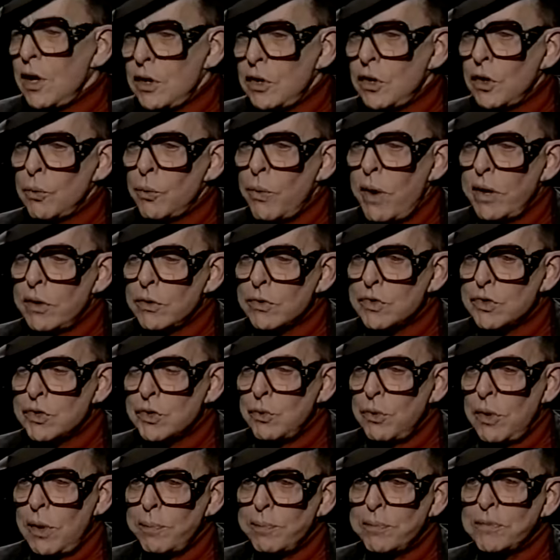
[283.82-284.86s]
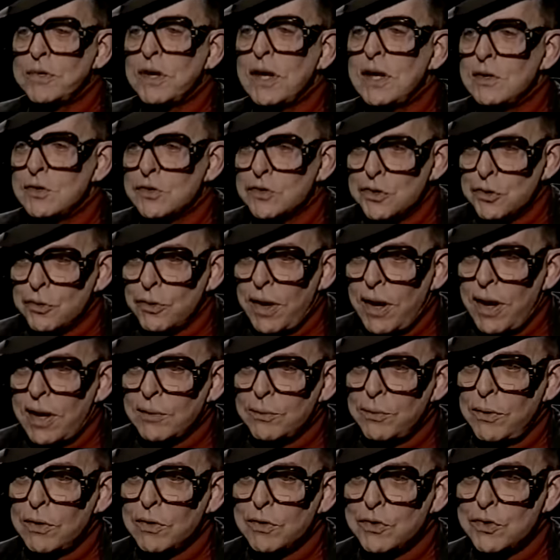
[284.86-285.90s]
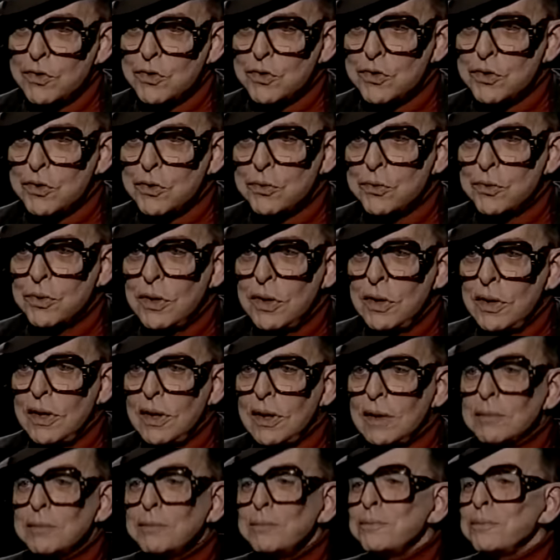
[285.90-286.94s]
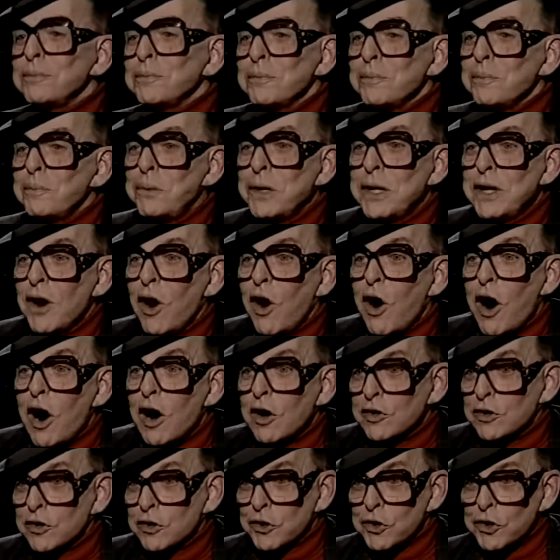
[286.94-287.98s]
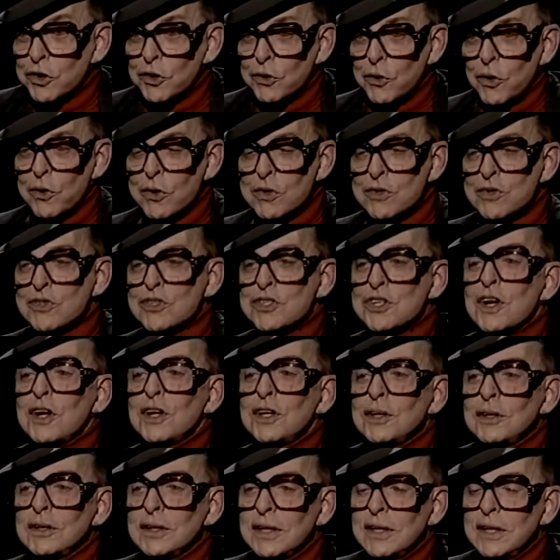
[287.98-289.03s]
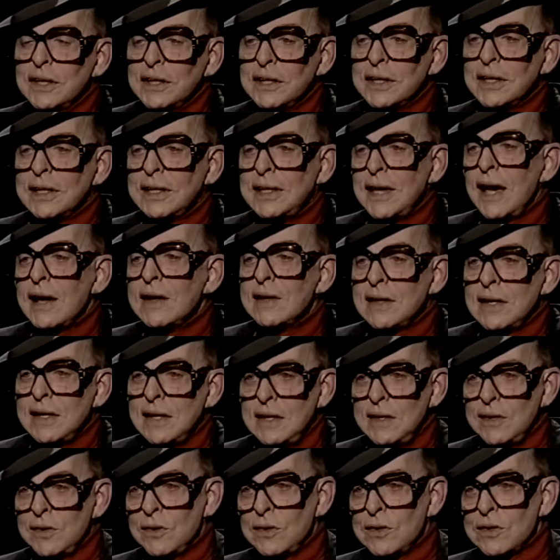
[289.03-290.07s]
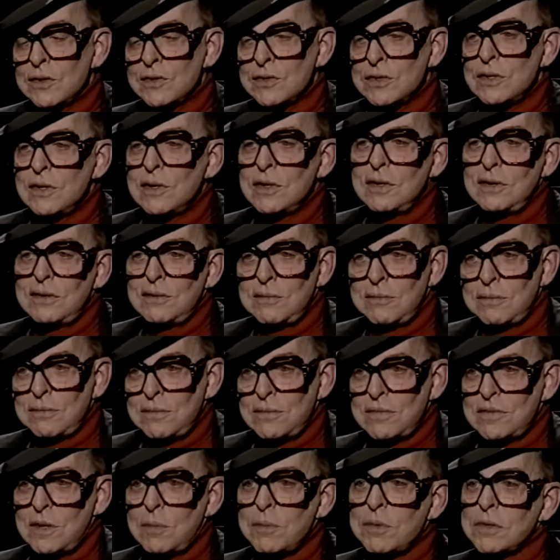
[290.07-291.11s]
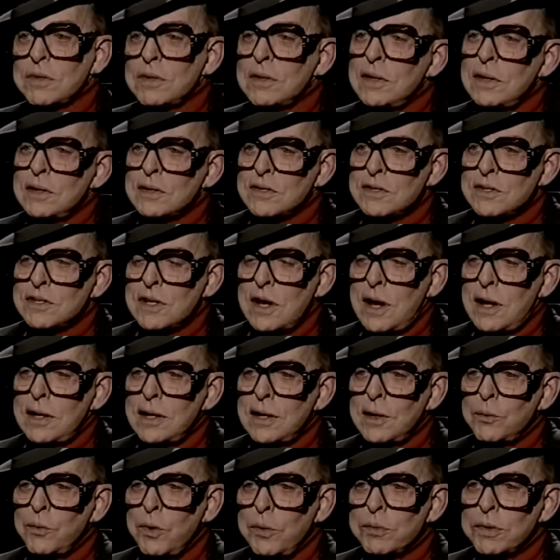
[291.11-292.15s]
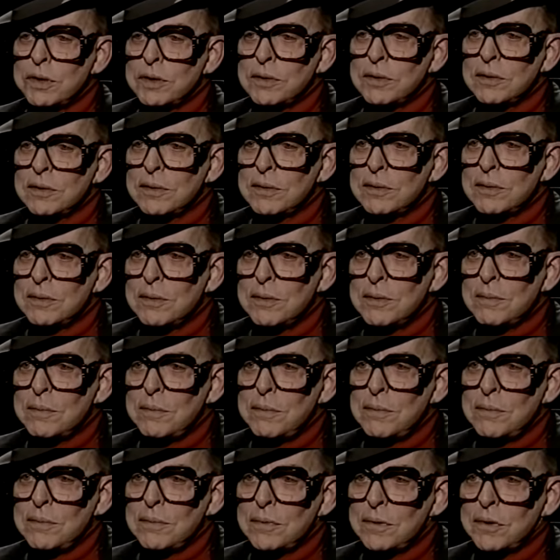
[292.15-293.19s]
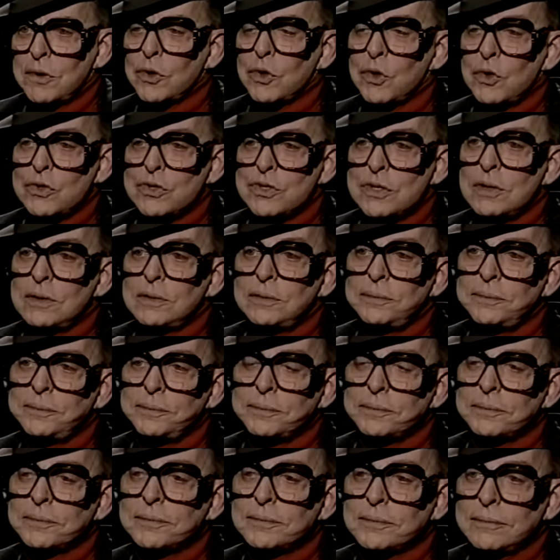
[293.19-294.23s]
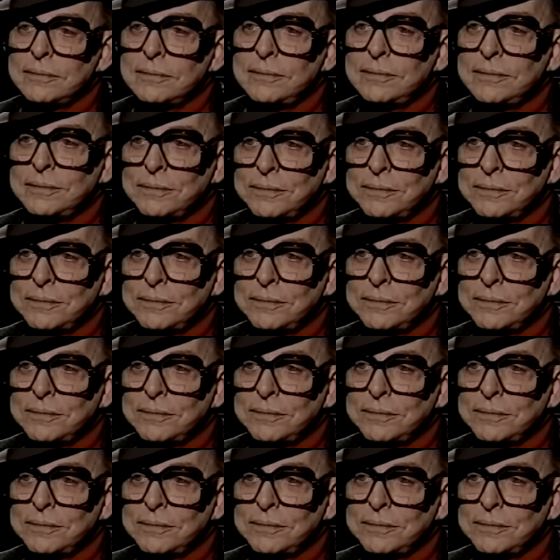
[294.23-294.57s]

say, like, you know, why don't you update your act? Why don't you do be Arthur or right. Estelle Getty or uh -huh. some of the designing women? Designing girls. women,